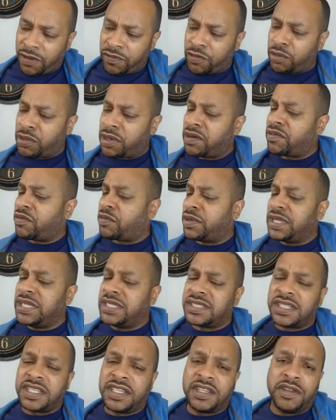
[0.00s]
for whatever
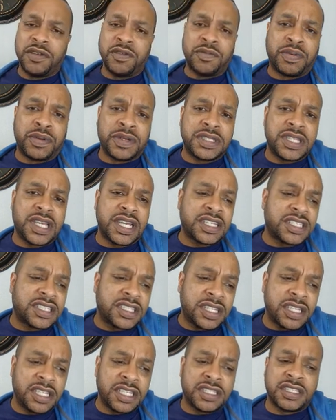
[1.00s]
reason, you
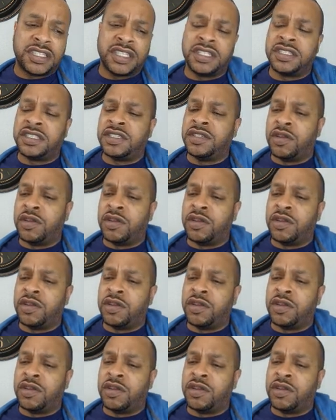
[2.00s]
protection is, is,